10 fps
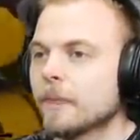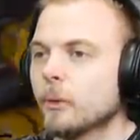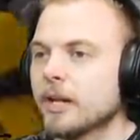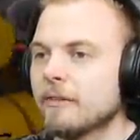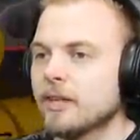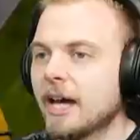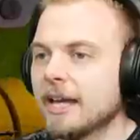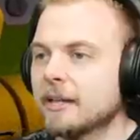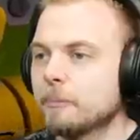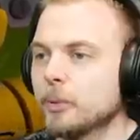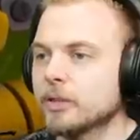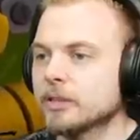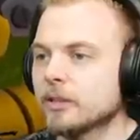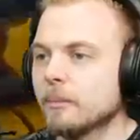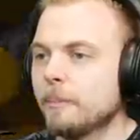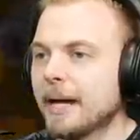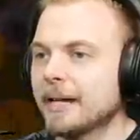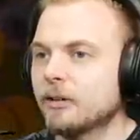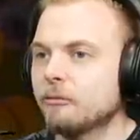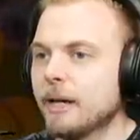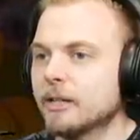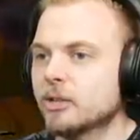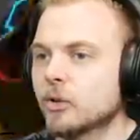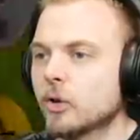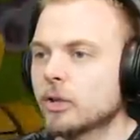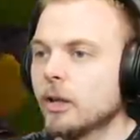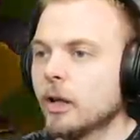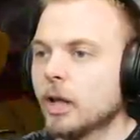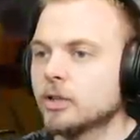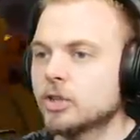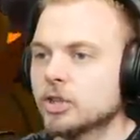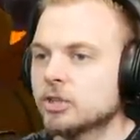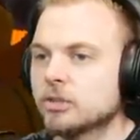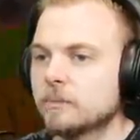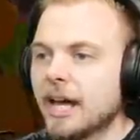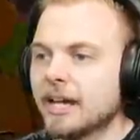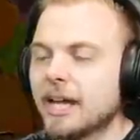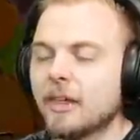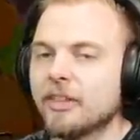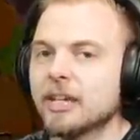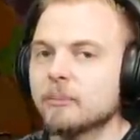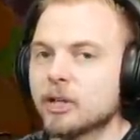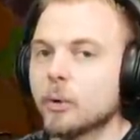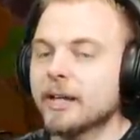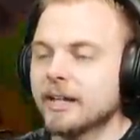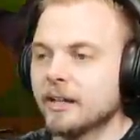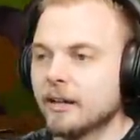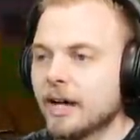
and what have you. I can put this on the back of my truck and just, I, I think it'd be quicker.